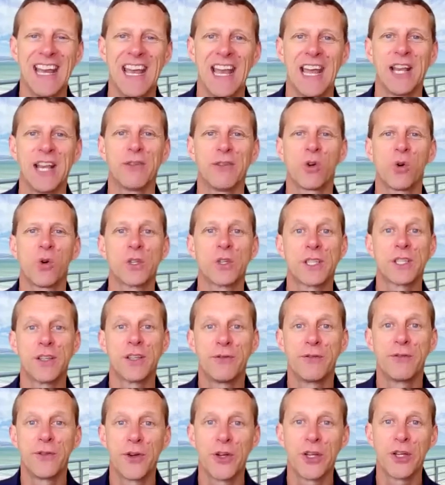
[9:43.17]
and of course,
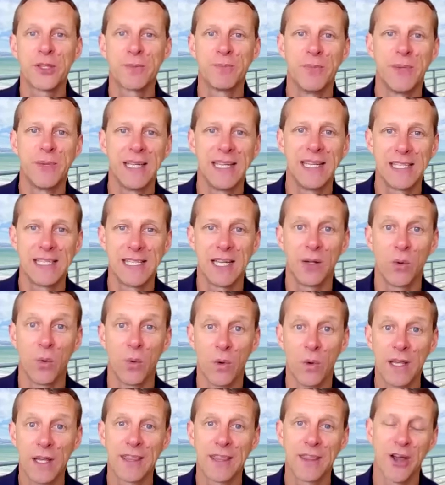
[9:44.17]
the first meeting
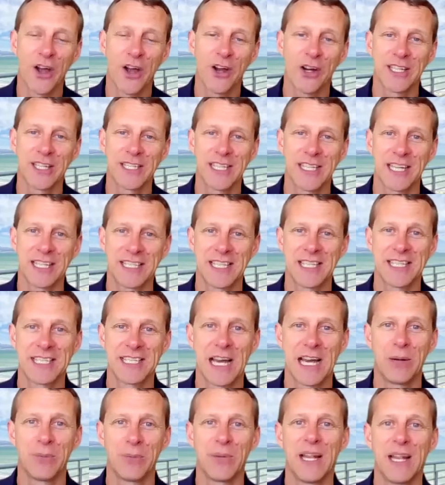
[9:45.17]
with the architects and
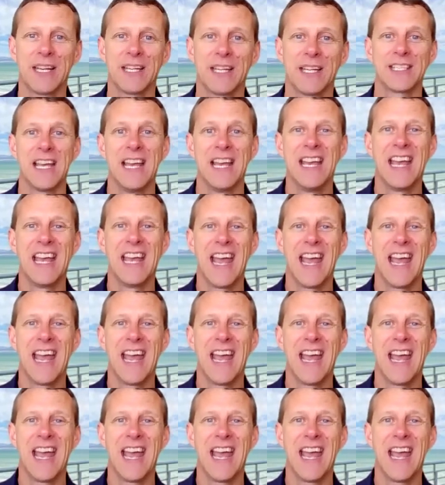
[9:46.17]
town planners